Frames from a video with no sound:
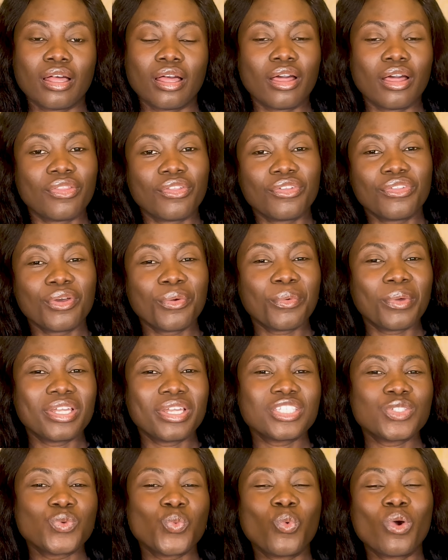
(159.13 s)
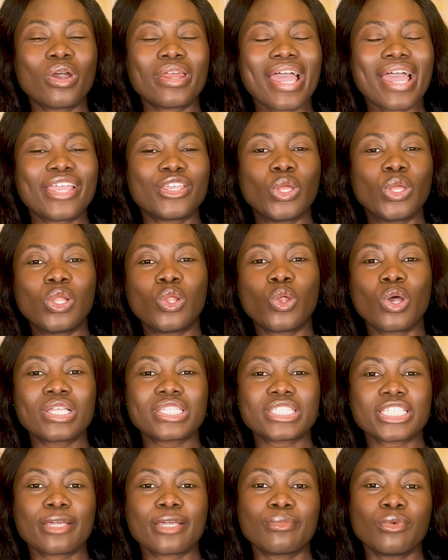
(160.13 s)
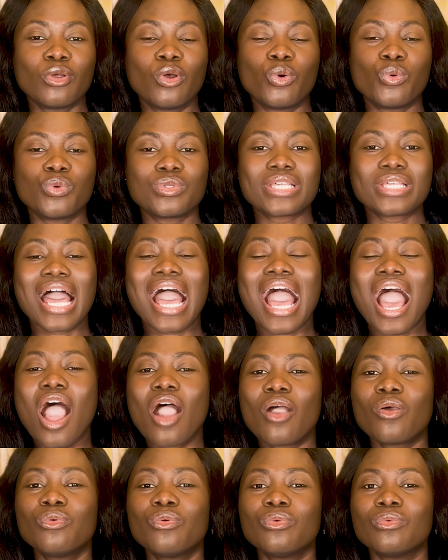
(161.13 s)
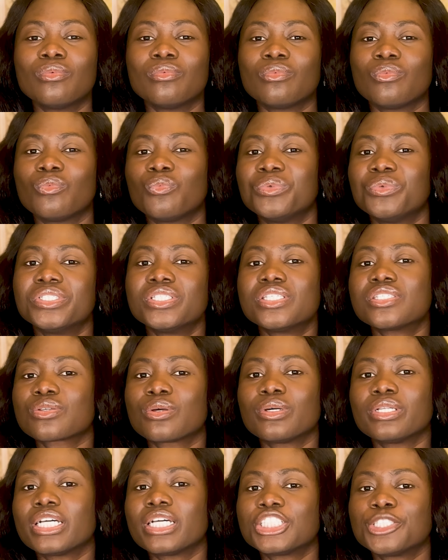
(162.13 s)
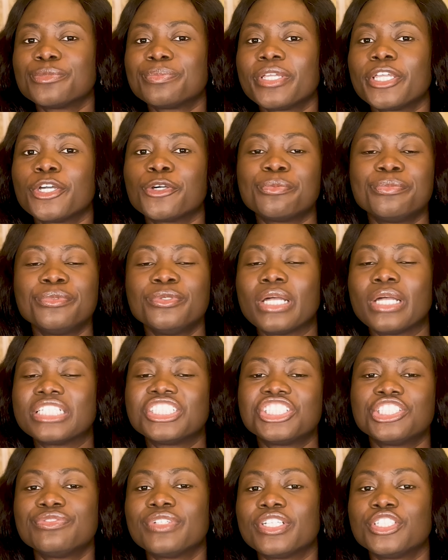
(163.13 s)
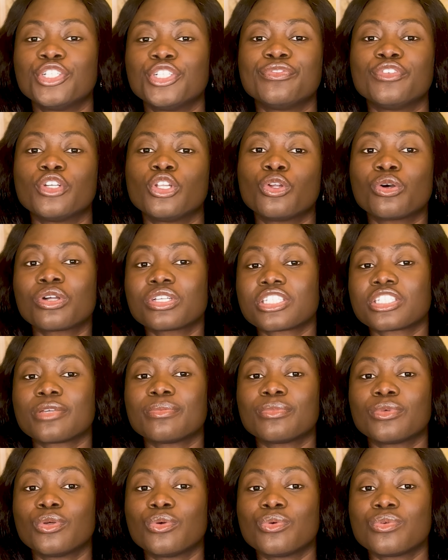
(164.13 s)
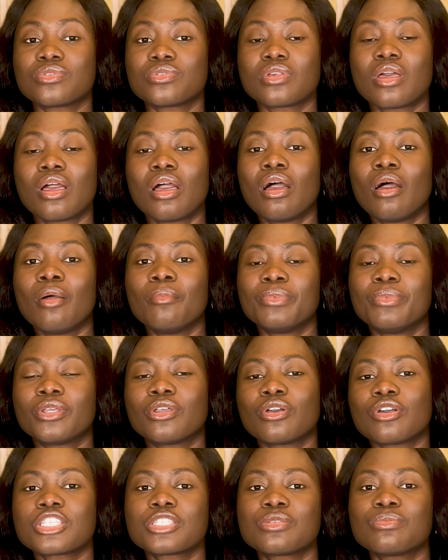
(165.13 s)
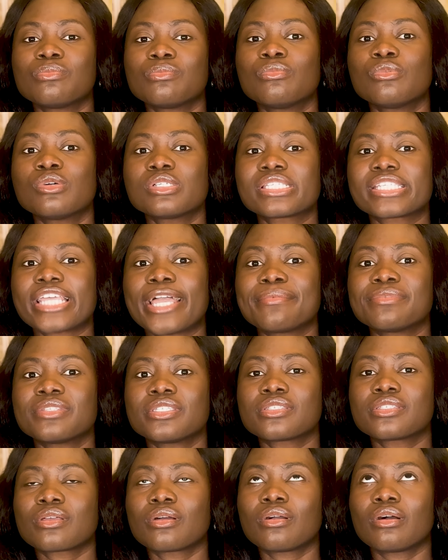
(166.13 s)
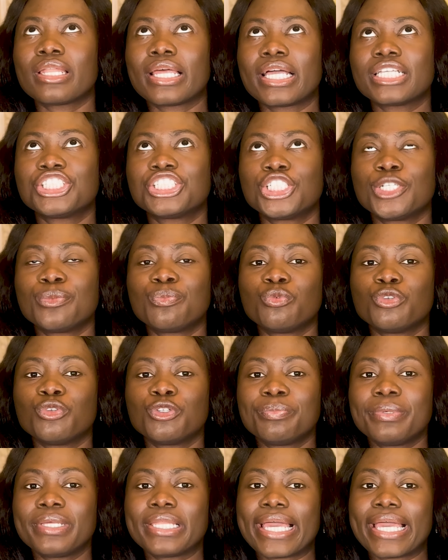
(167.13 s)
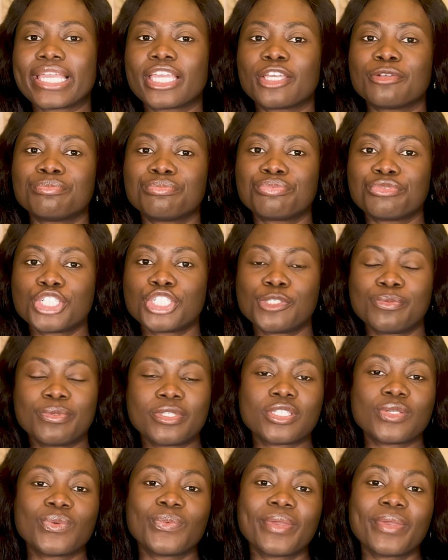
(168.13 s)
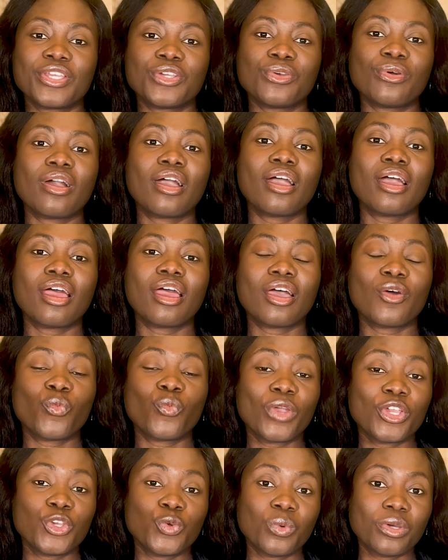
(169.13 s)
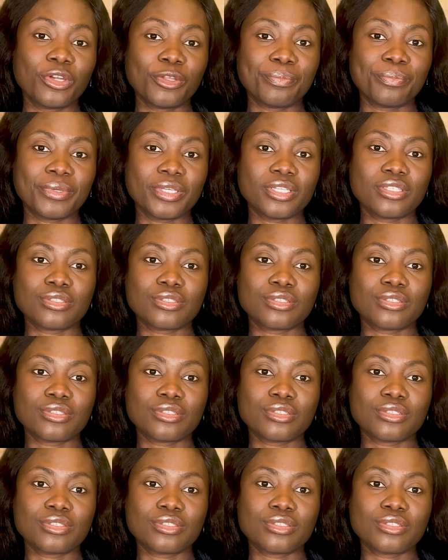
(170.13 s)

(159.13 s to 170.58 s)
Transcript: Another one is what are your long-term goals? How will this scholarship help you achieve any of your long-term goals? Because most times the scholarship would be like a bridge between where you are and where you want to be.